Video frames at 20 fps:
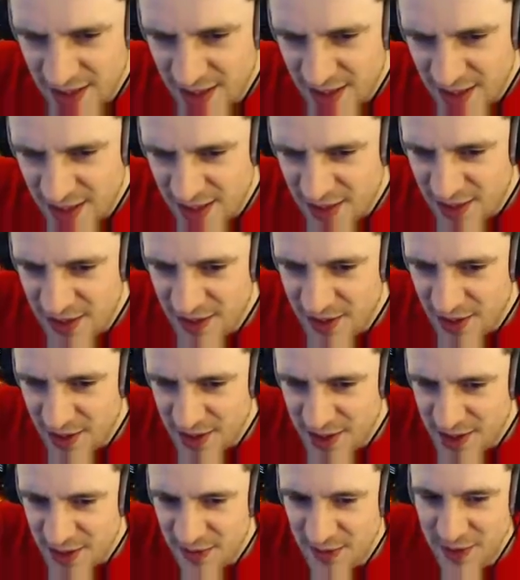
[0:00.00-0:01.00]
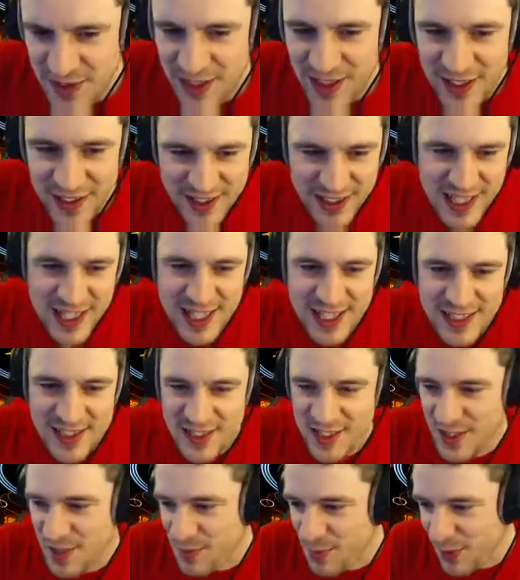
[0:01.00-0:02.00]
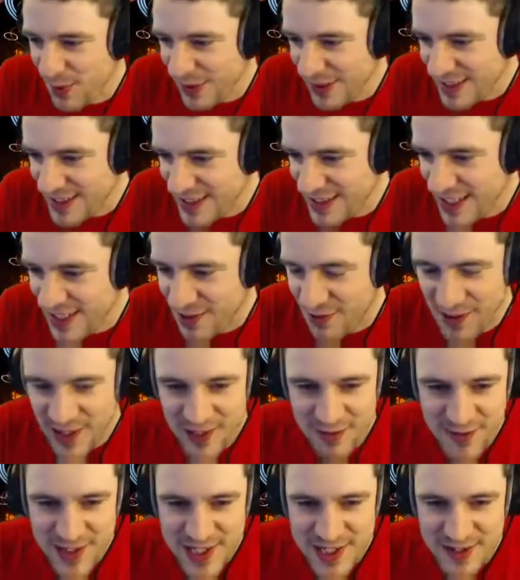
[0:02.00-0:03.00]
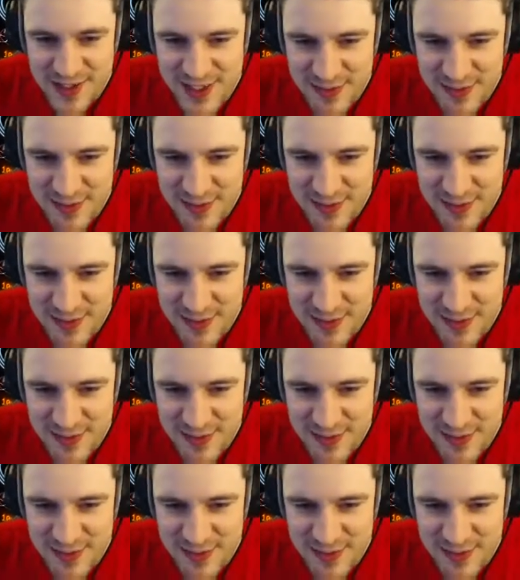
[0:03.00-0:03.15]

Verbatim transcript: Starting to feel like the galaxy is pulling together again, Redzerus.